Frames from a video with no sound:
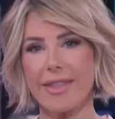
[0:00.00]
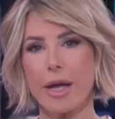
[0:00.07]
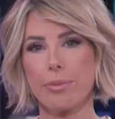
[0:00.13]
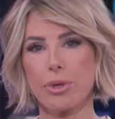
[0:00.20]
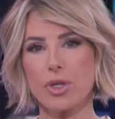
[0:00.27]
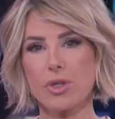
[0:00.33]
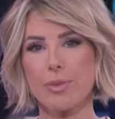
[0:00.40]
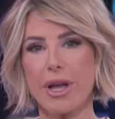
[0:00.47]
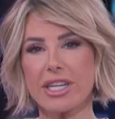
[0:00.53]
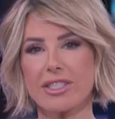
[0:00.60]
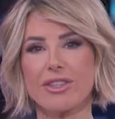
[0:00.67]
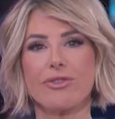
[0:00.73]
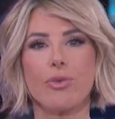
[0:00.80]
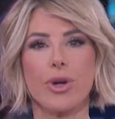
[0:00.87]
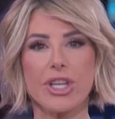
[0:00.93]
that
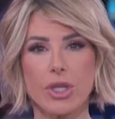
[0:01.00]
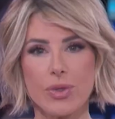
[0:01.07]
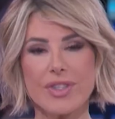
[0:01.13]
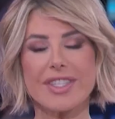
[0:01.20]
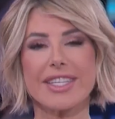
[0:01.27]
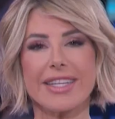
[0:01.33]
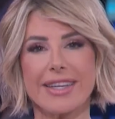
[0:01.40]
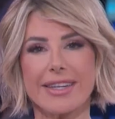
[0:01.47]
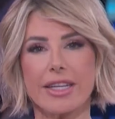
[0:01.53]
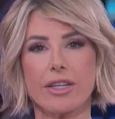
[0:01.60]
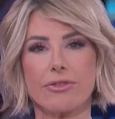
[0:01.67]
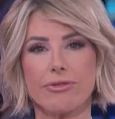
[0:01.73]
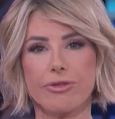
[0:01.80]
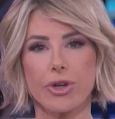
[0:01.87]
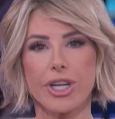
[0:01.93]
perspective when you see it
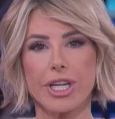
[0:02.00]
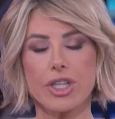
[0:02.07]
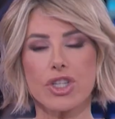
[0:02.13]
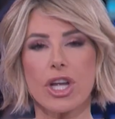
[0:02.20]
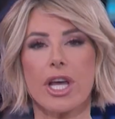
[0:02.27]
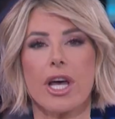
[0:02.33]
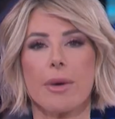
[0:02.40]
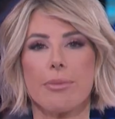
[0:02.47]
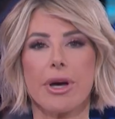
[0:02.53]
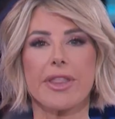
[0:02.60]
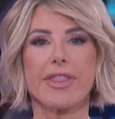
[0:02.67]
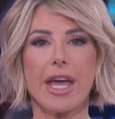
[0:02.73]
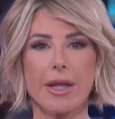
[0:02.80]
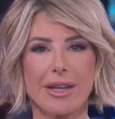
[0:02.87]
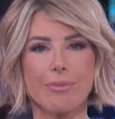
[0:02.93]
in footage, but
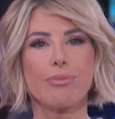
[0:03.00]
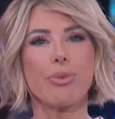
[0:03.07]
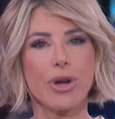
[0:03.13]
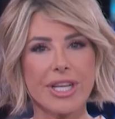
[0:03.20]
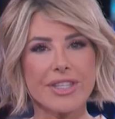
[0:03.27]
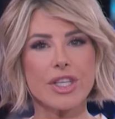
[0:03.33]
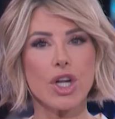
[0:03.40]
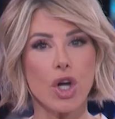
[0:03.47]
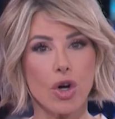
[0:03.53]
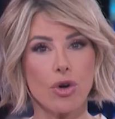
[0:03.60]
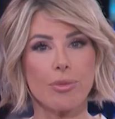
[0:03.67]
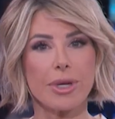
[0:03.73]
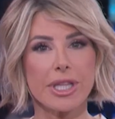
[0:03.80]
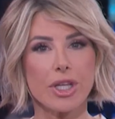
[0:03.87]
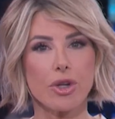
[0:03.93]
that brings it
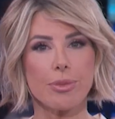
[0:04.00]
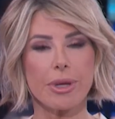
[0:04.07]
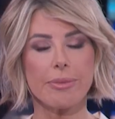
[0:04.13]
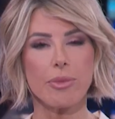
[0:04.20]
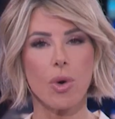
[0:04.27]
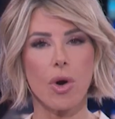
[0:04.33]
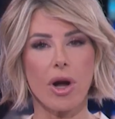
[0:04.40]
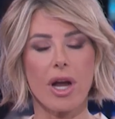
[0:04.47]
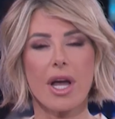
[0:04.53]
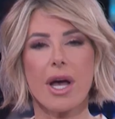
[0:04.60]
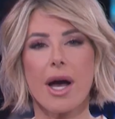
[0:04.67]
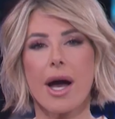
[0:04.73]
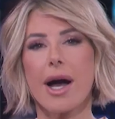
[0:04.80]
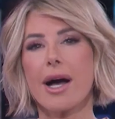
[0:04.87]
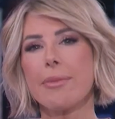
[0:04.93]
home a little bit more.
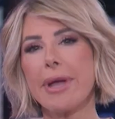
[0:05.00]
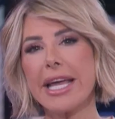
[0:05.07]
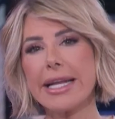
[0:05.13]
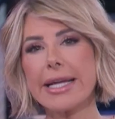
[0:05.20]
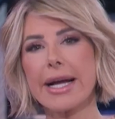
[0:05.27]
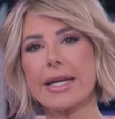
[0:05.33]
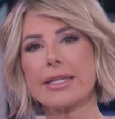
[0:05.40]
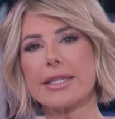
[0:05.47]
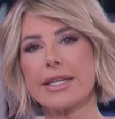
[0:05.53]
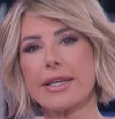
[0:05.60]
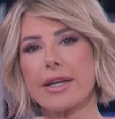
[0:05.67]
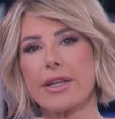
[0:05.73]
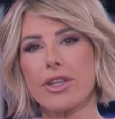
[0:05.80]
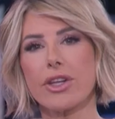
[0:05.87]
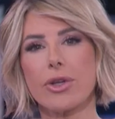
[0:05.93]
Any
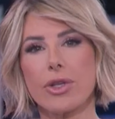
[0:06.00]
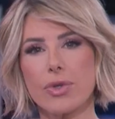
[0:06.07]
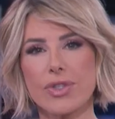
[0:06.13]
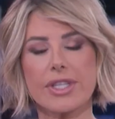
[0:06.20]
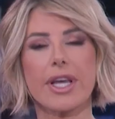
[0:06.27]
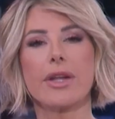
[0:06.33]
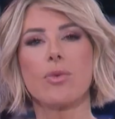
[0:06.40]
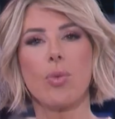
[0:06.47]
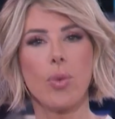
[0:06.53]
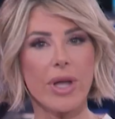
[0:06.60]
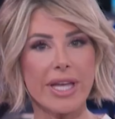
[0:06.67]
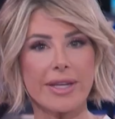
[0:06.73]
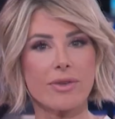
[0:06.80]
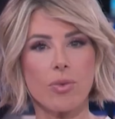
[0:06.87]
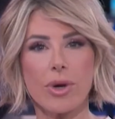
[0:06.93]
idea, you said
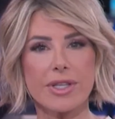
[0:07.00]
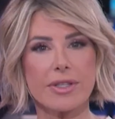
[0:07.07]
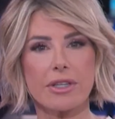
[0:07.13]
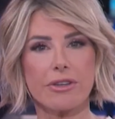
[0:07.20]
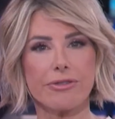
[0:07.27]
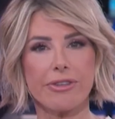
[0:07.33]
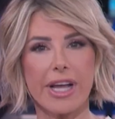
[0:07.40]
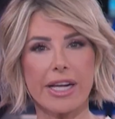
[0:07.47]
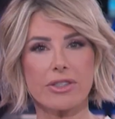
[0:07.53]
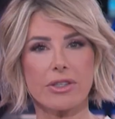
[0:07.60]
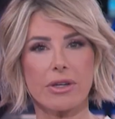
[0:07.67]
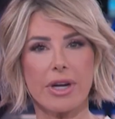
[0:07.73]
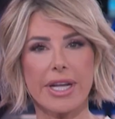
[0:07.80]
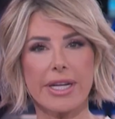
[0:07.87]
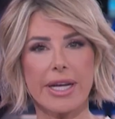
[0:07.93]
wind wasn't a
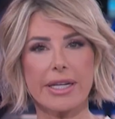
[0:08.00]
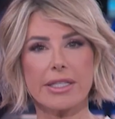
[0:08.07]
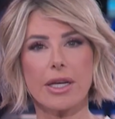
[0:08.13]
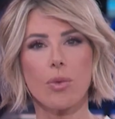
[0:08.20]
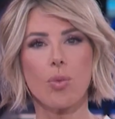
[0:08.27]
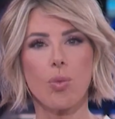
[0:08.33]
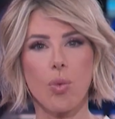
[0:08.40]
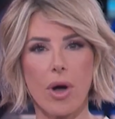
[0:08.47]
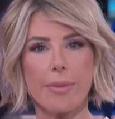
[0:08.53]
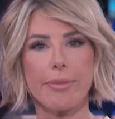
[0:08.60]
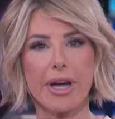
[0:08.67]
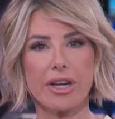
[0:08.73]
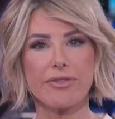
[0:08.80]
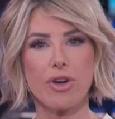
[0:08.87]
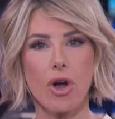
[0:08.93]
factor. Any idea what
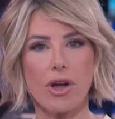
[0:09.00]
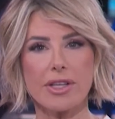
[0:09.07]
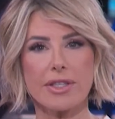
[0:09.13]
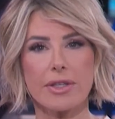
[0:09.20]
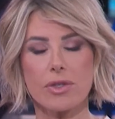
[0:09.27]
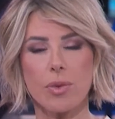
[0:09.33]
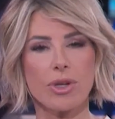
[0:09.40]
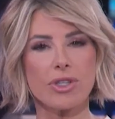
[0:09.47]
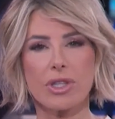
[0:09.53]
might have caused this one to